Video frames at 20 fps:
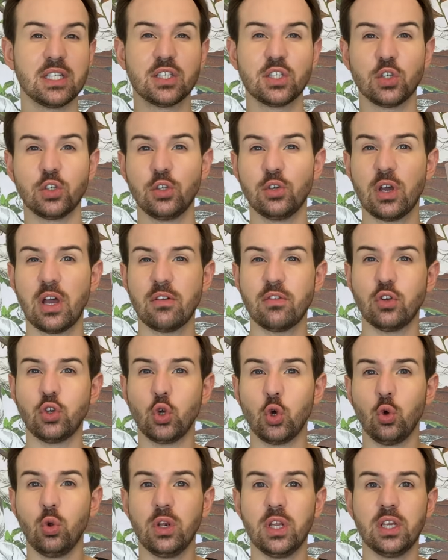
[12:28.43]
So you have an
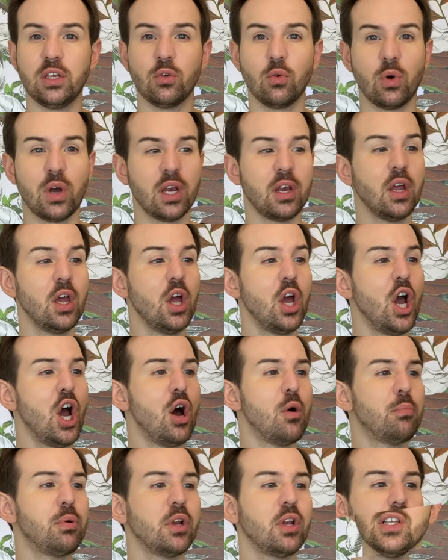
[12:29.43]
all-in-one
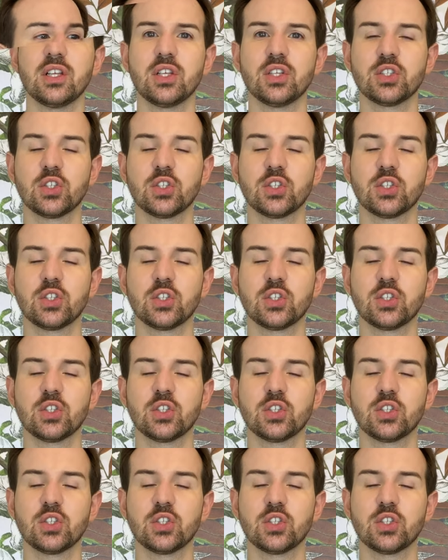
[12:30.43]
product.